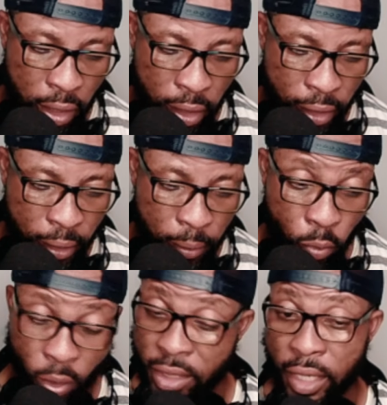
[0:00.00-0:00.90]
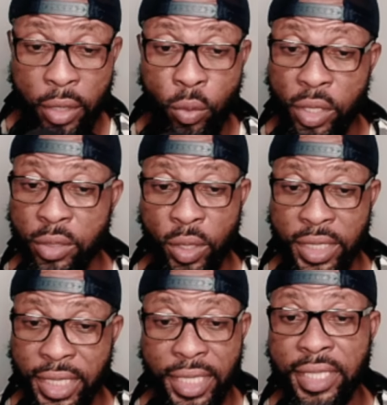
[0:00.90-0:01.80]
Once again,
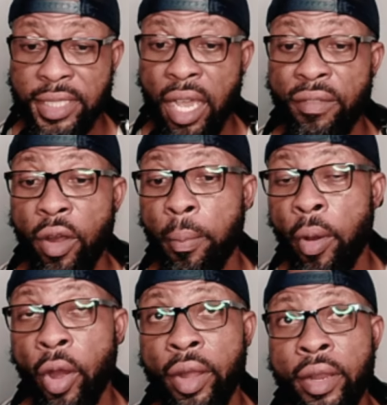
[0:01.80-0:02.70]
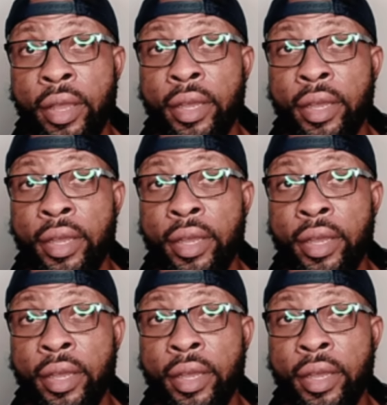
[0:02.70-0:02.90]
what sets this cover apart